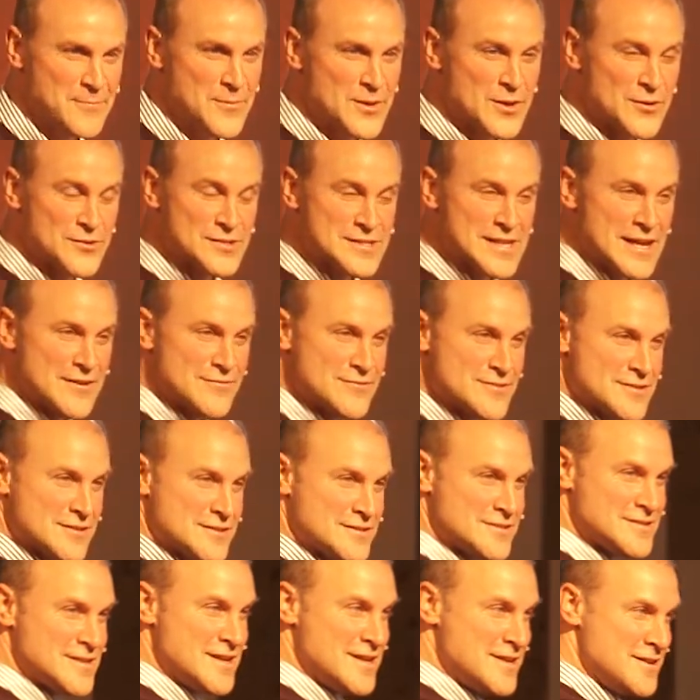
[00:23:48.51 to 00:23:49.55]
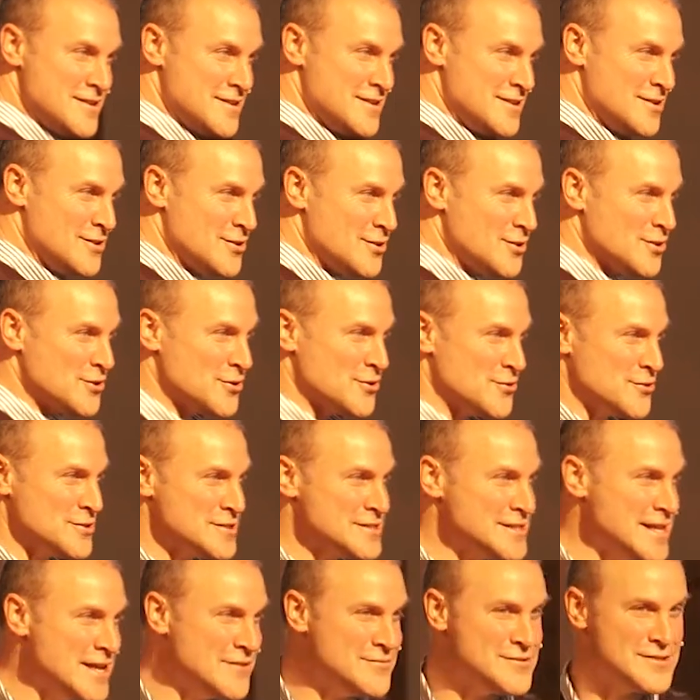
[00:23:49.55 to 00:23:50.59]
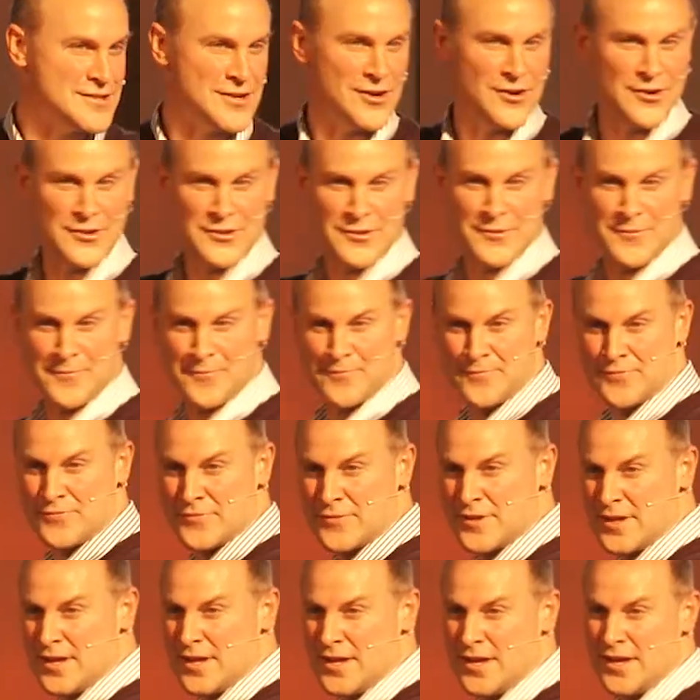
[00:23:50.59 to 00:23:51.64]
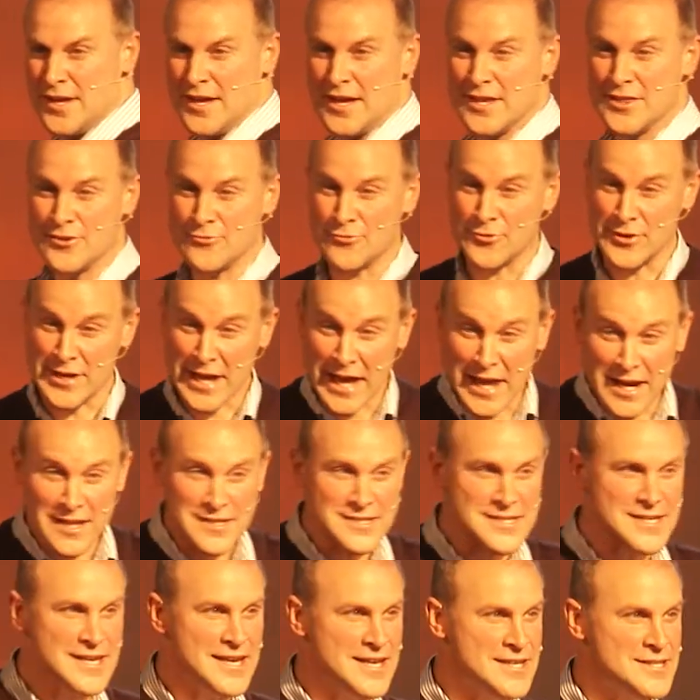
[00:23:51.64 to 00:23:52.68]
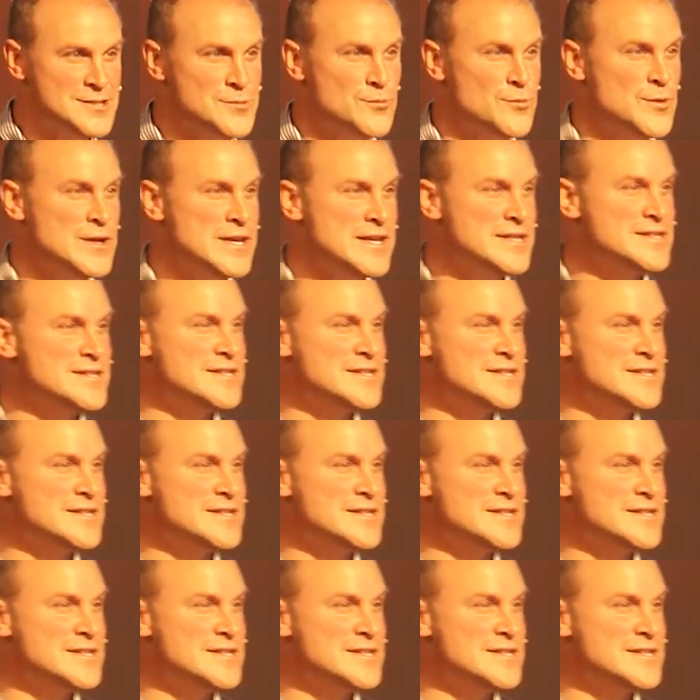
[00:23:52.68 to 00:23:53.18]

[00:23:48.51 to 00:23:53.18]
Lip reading: You're a slave to sin or you're a slave to God. And the reality is, we need